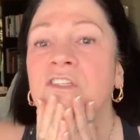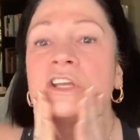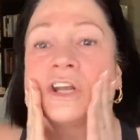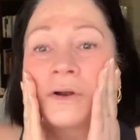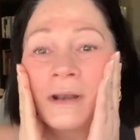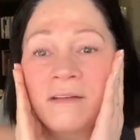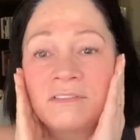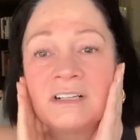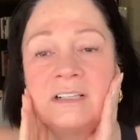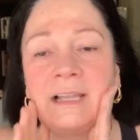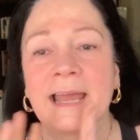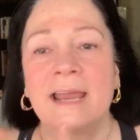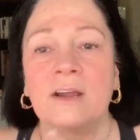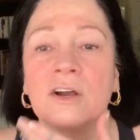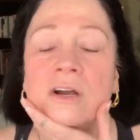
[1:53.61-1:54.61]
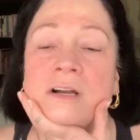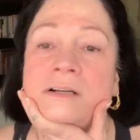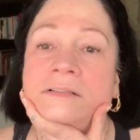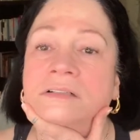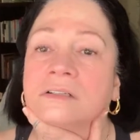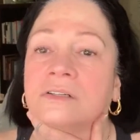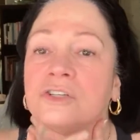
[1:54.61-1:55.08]
So you don't have to layer
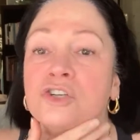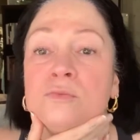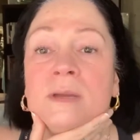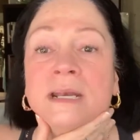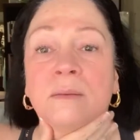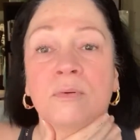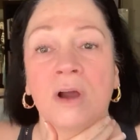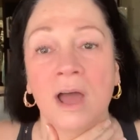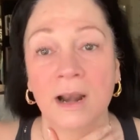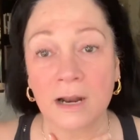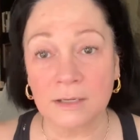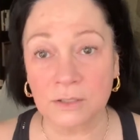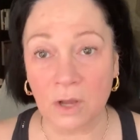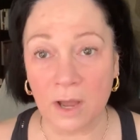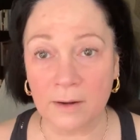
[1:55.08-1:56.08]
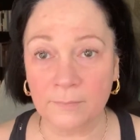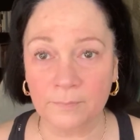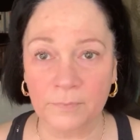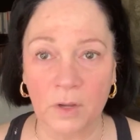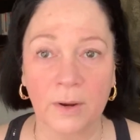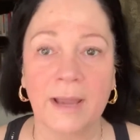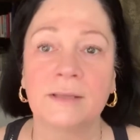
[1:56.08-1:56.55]
too many products on.
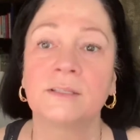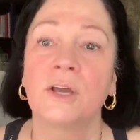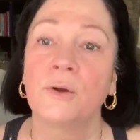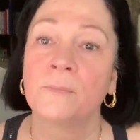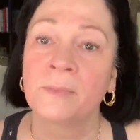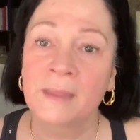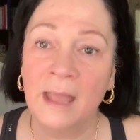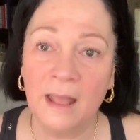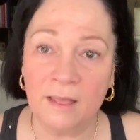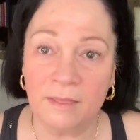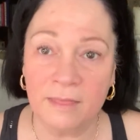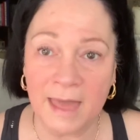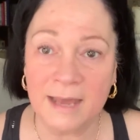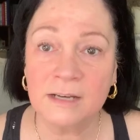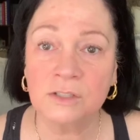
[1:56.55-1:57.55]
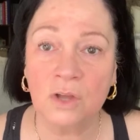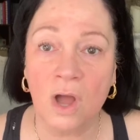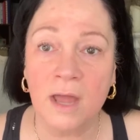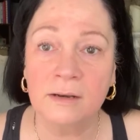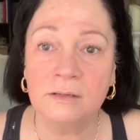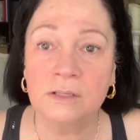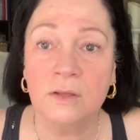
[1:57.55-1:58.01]
Okay, so that is
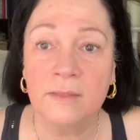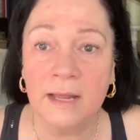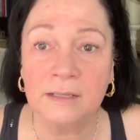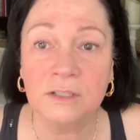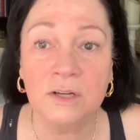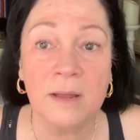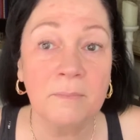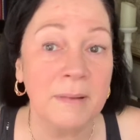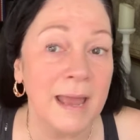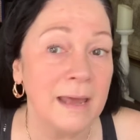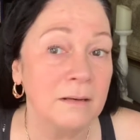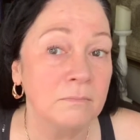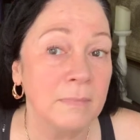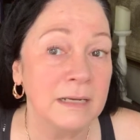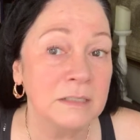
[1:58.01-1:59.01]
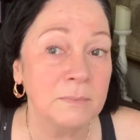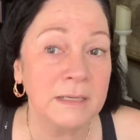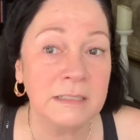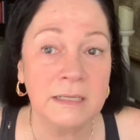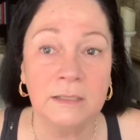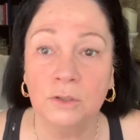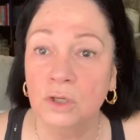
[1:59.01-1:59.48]
on, so that's not bad. Makes
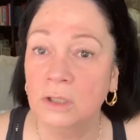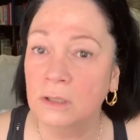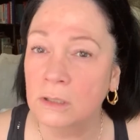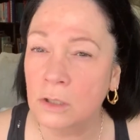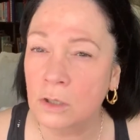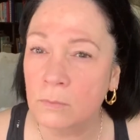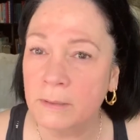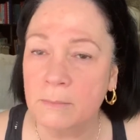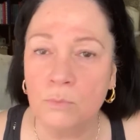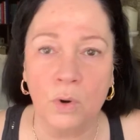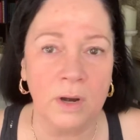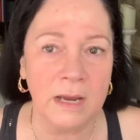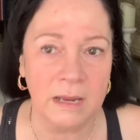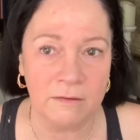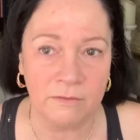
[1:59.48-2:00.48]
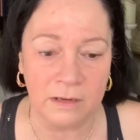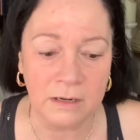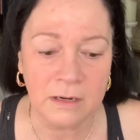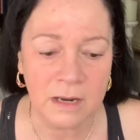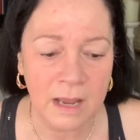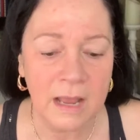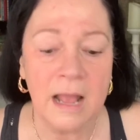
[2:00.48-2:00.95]
my skin look a little bit more
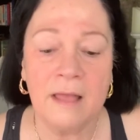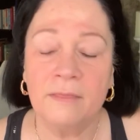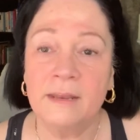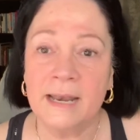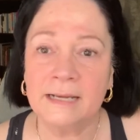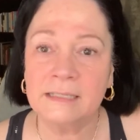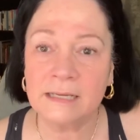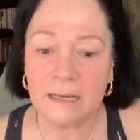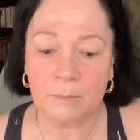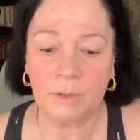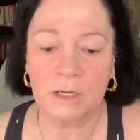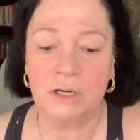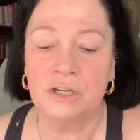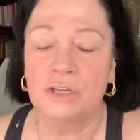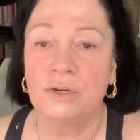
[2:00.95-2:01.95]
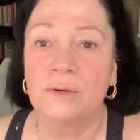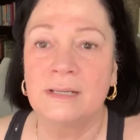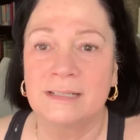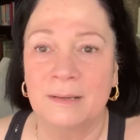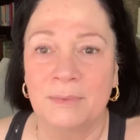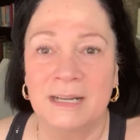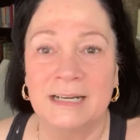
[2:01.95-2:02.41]
even. The next thing I'm gonna do
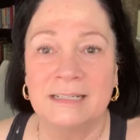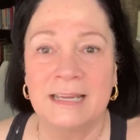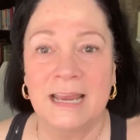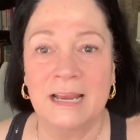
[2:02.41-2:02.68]
is I'm gonna